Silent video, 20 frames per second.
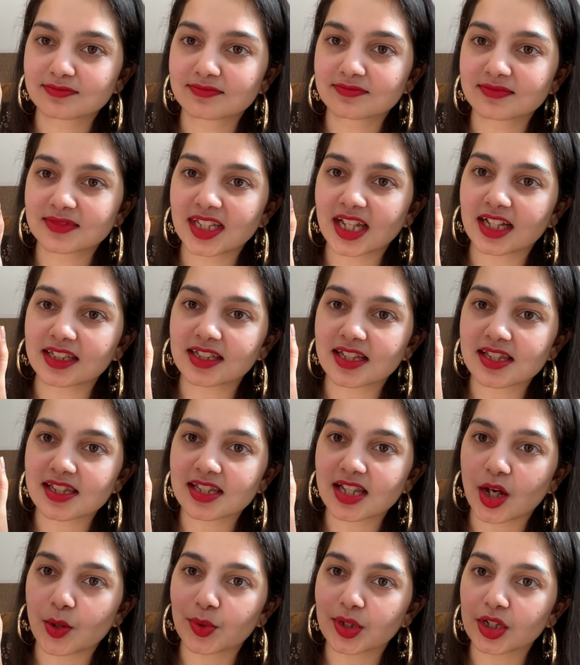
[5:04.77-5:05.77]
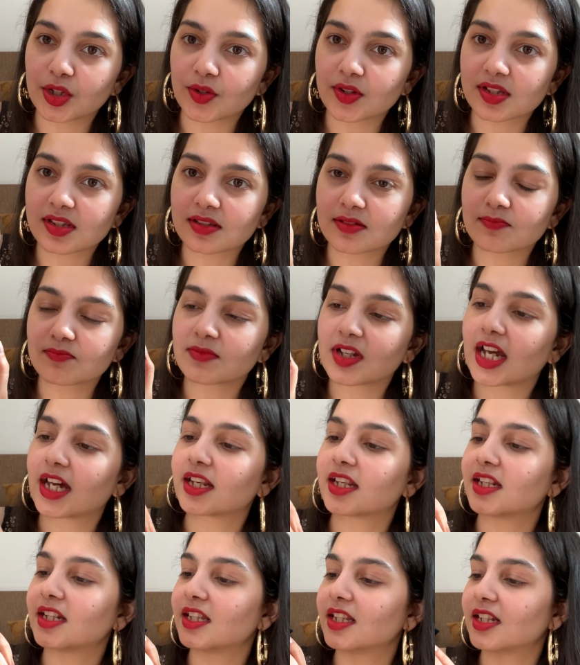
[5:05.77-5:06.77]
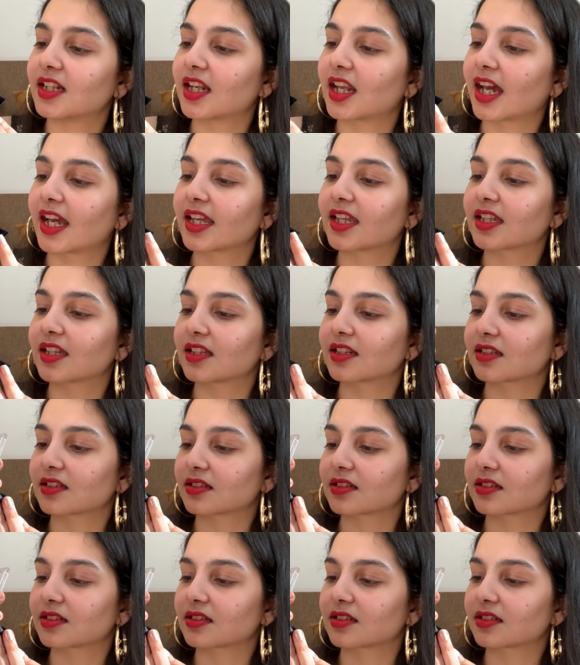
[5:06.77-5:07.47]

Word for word: Yeah, this is how it looks. I really like it.